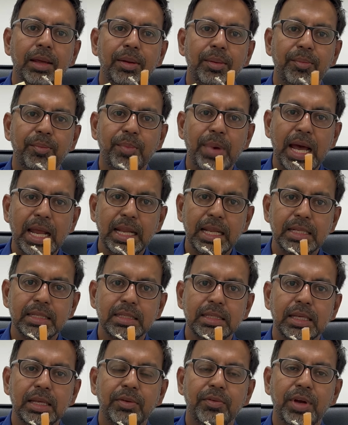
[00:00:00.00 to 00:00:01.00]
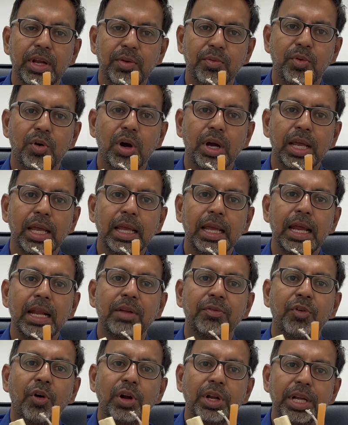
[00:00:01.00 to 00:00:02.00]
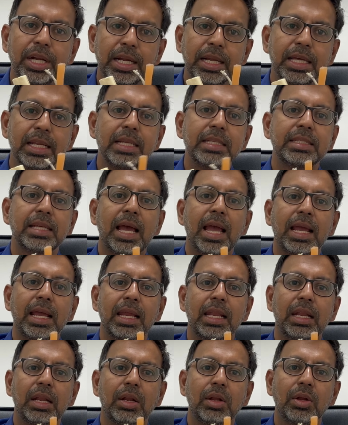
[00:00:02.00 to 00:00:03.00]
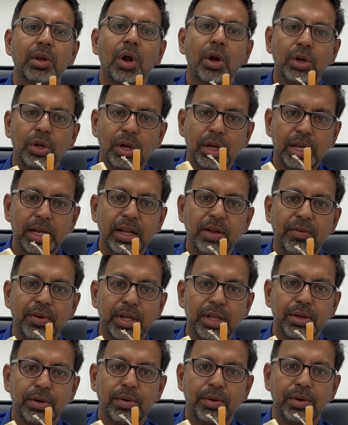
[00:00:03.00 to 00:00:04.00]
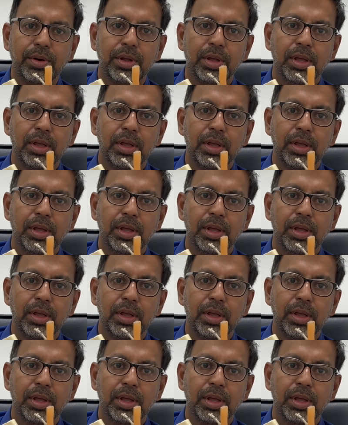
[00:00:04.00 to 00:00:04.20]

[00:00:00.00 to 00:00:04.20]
balancing while walking at 40 degrees angle, not on a level ground.